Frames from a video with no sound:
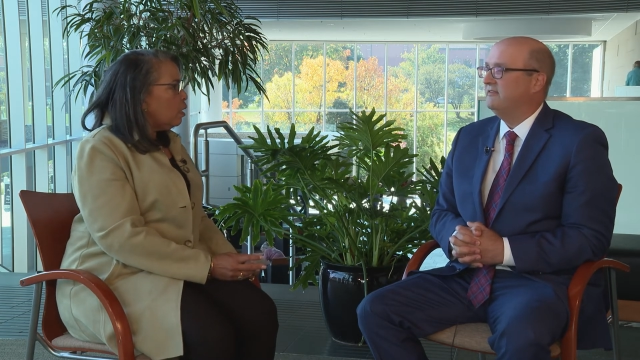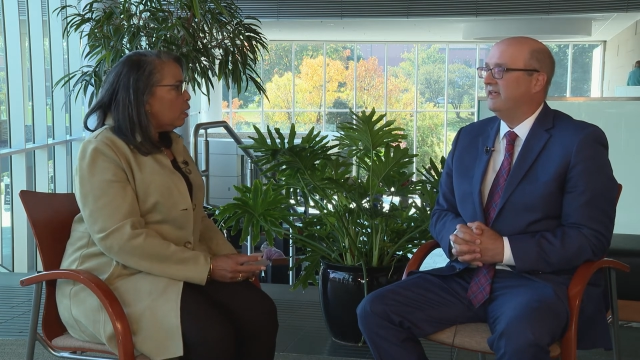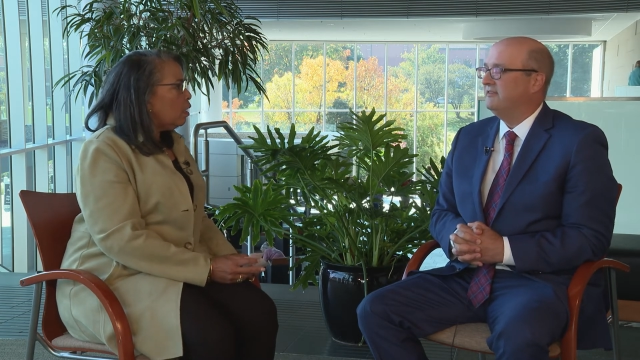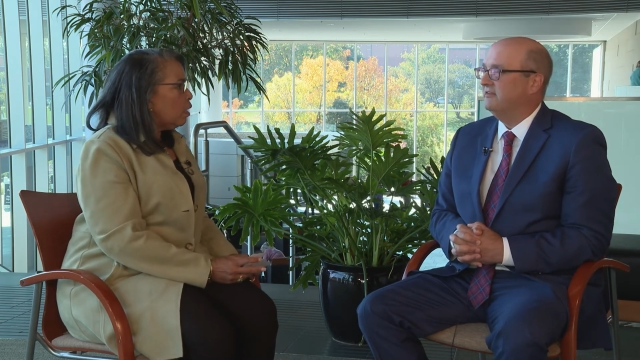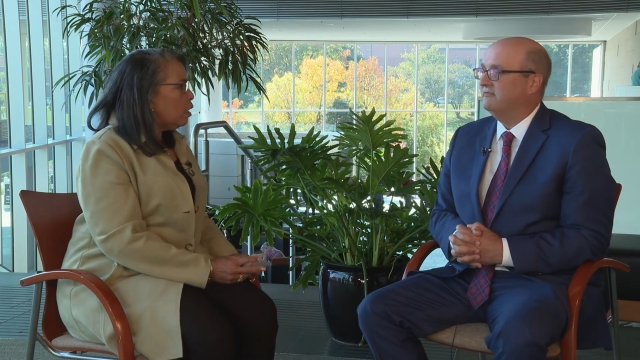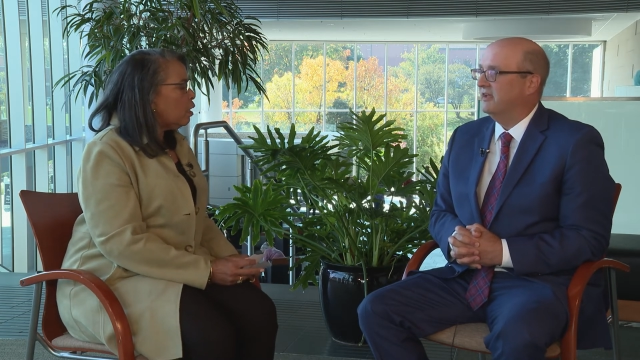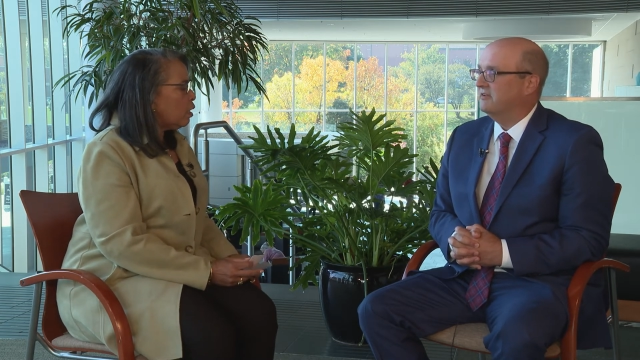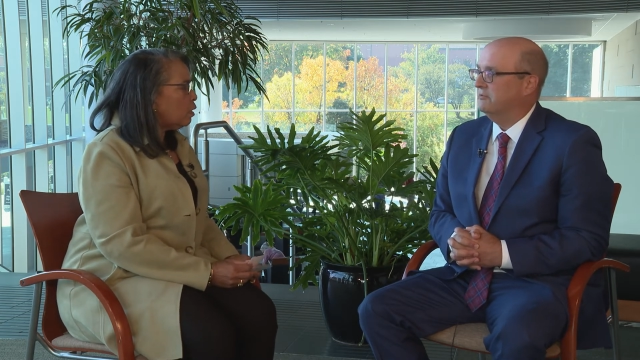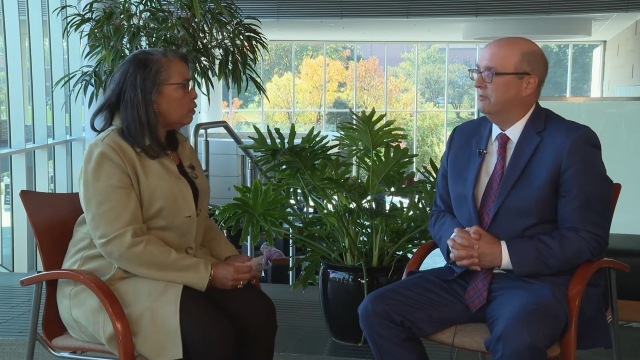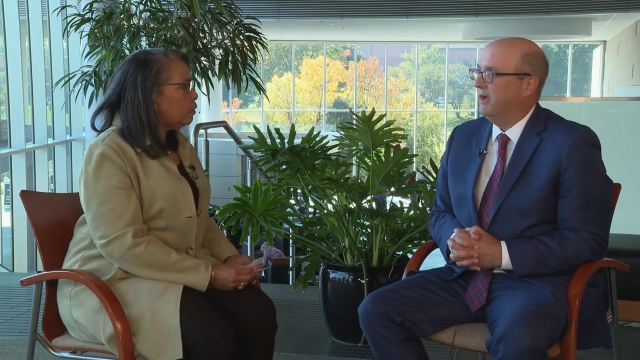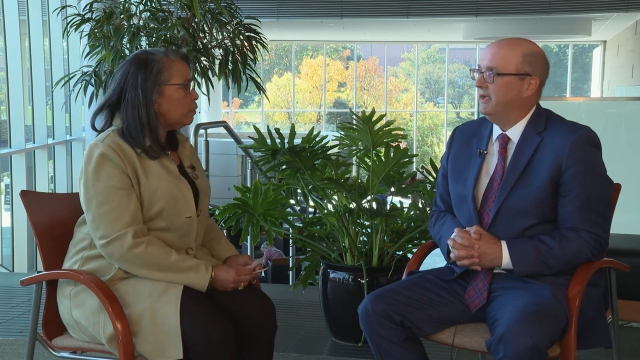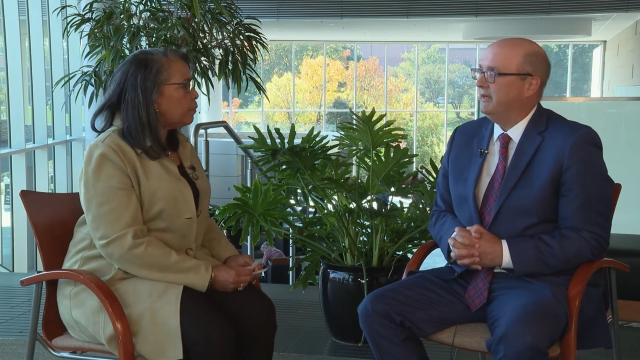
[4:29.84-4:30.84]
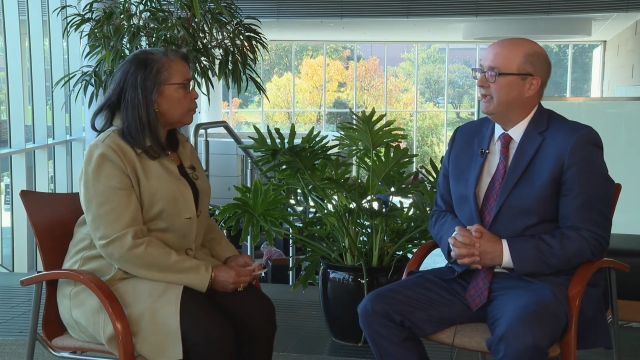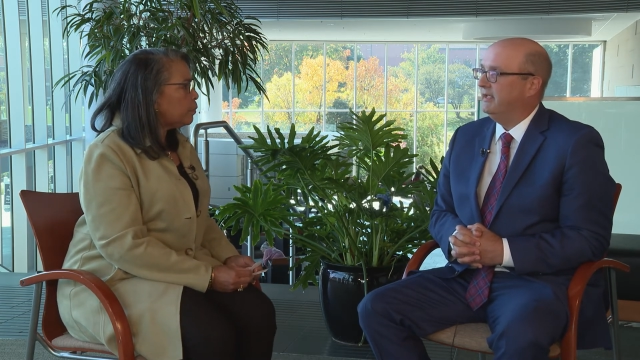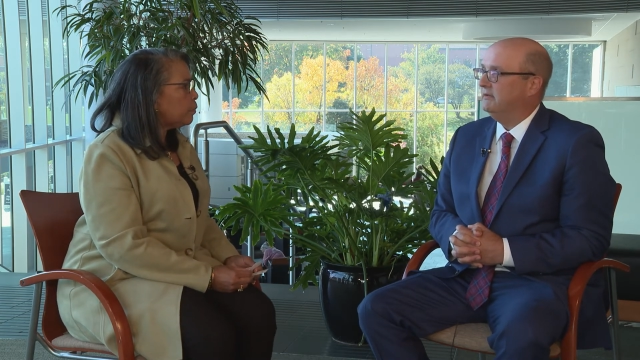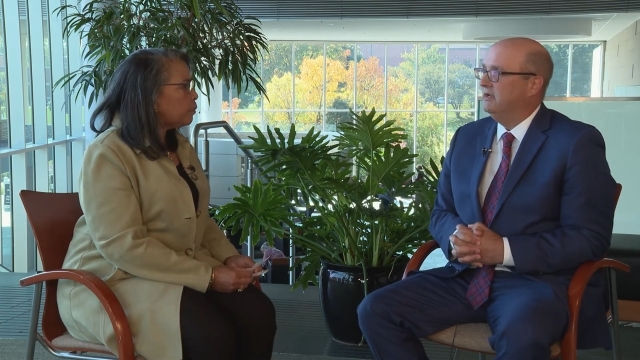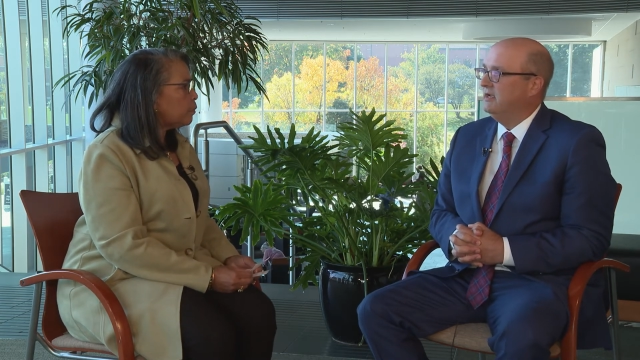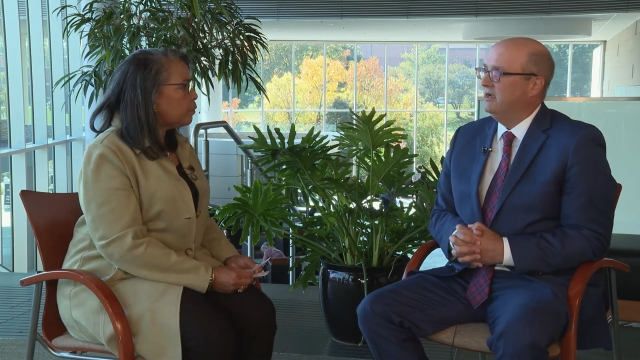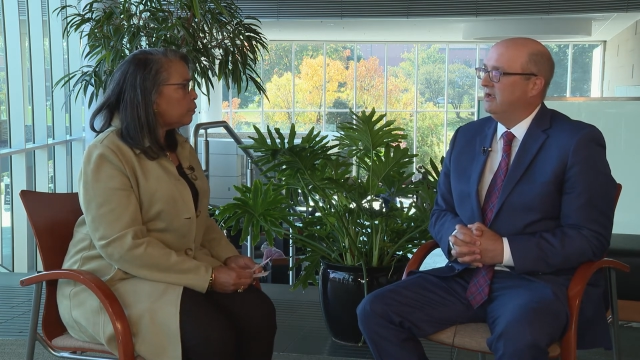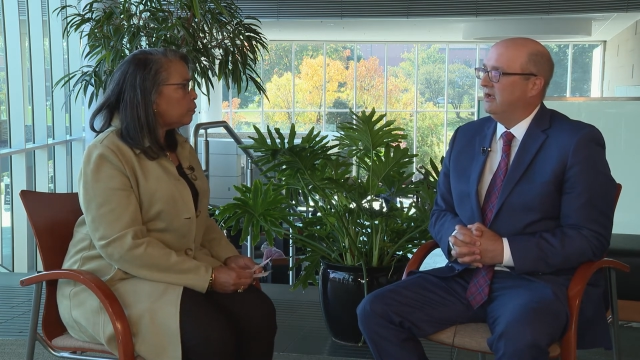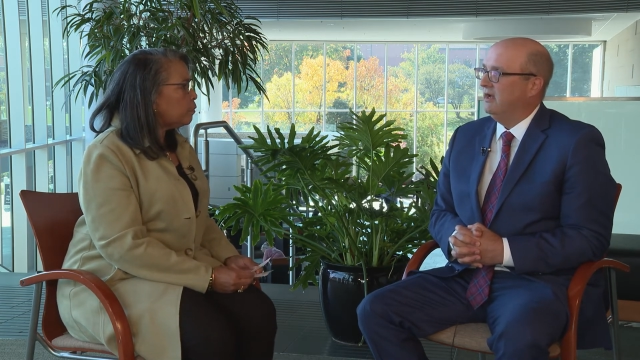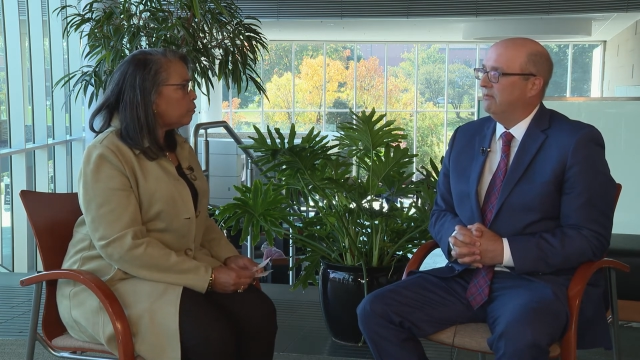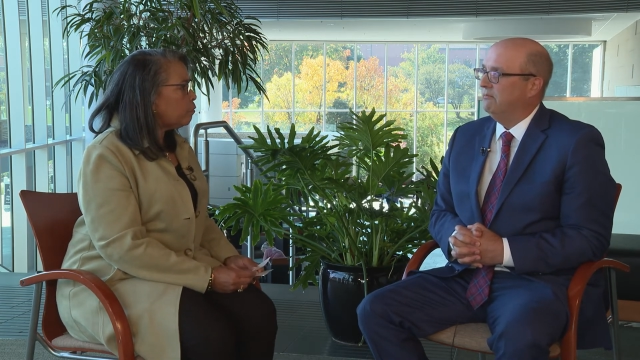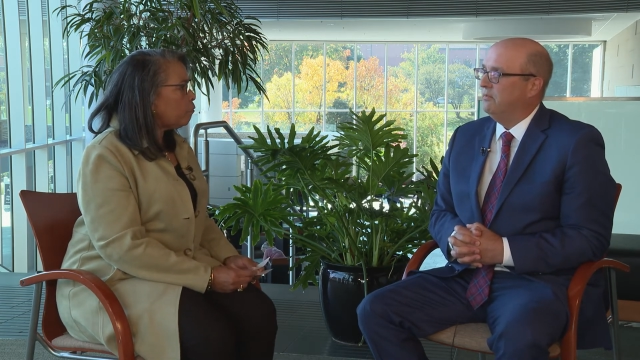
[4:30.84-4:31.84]
Speaker 1: that's exactly right. And
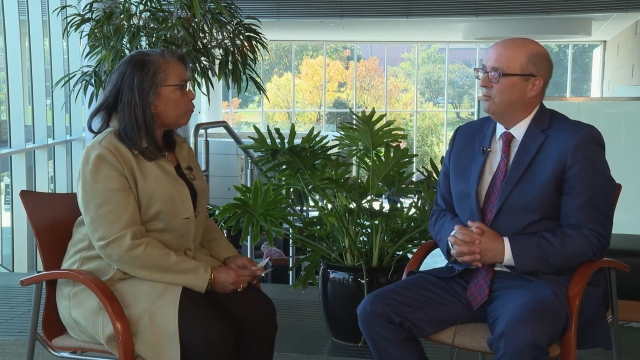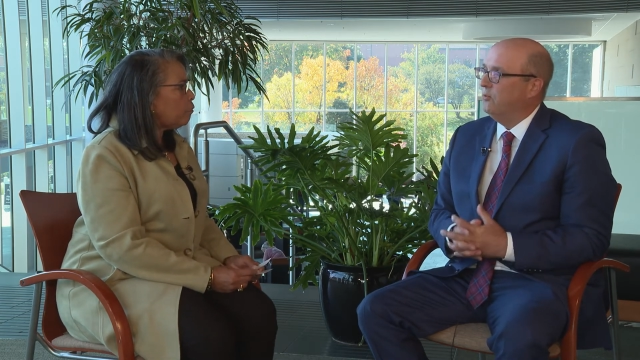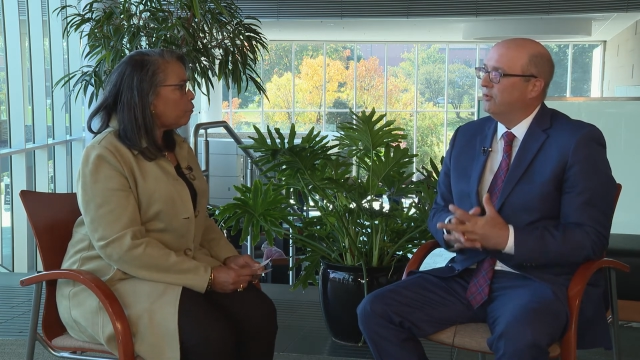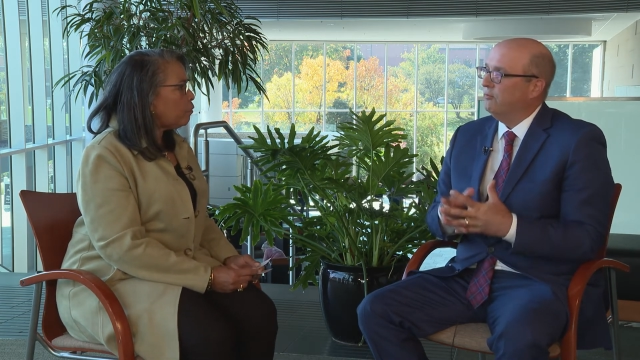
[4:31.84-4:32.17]
um, we're